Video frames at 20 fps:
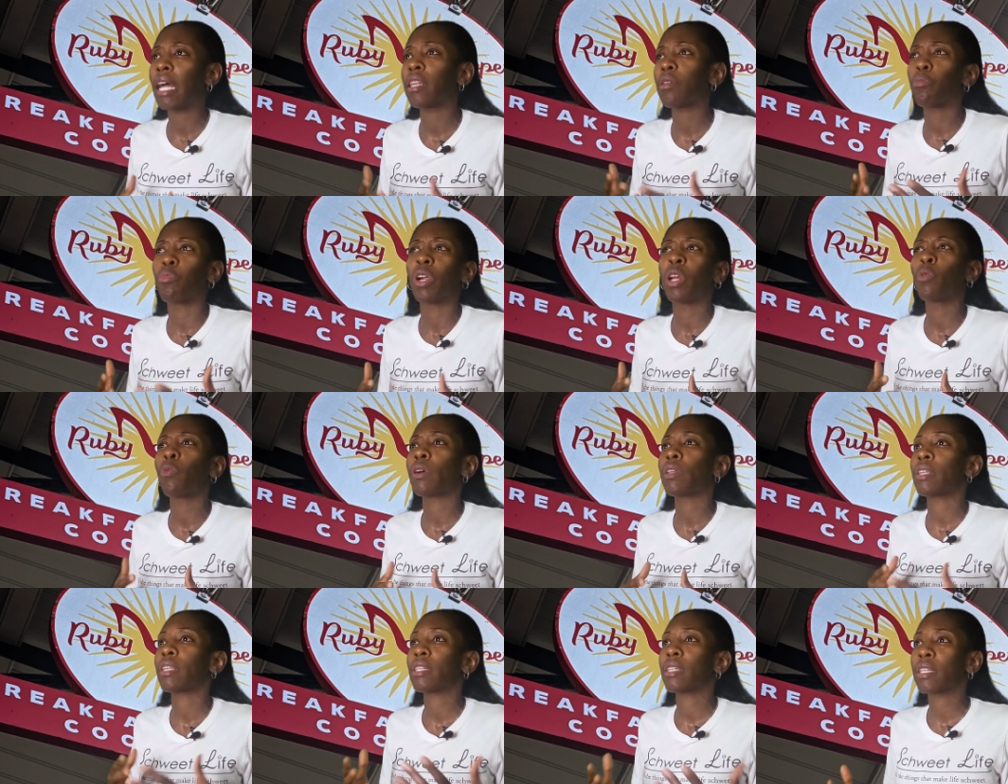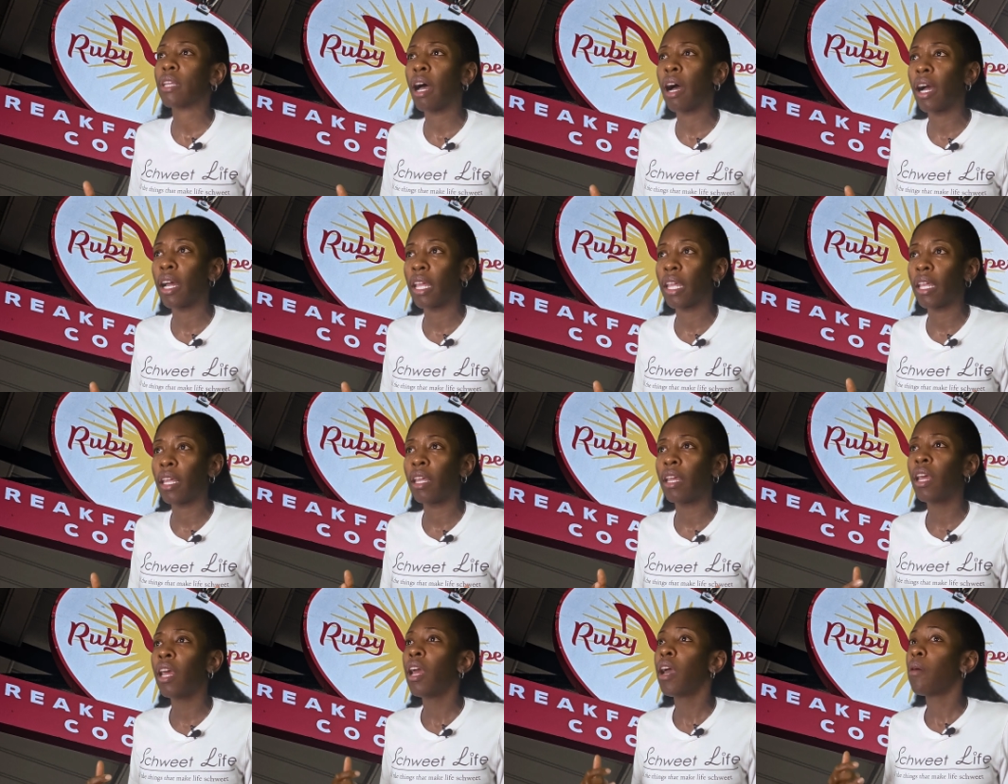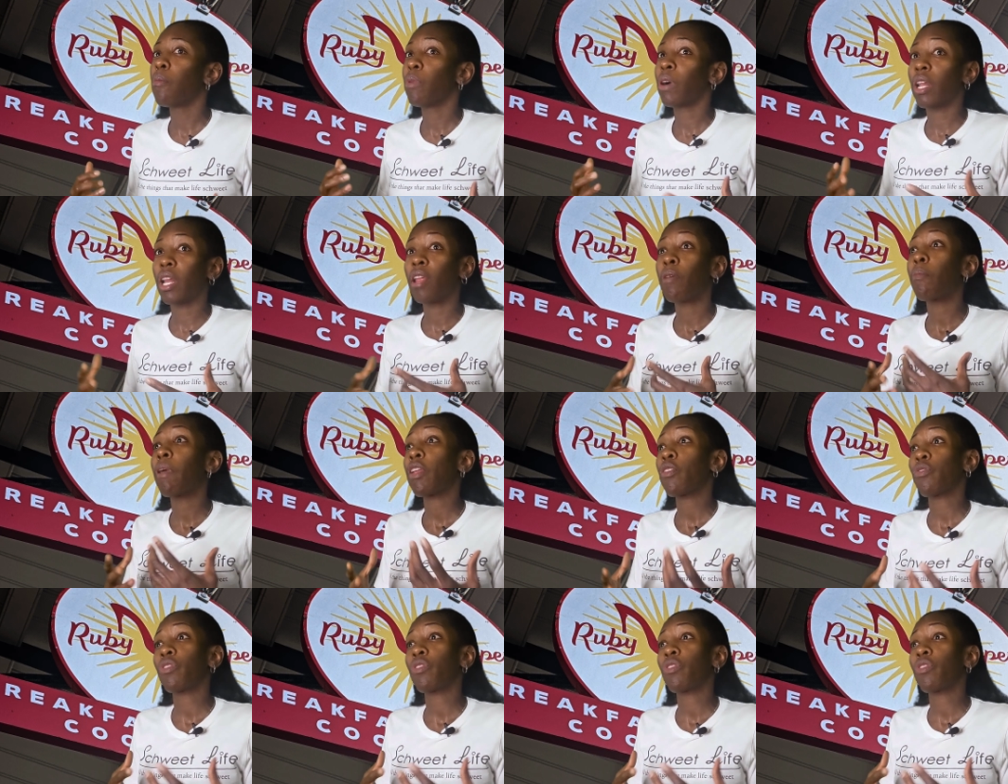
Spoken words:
The bread wasn't soggy, but it made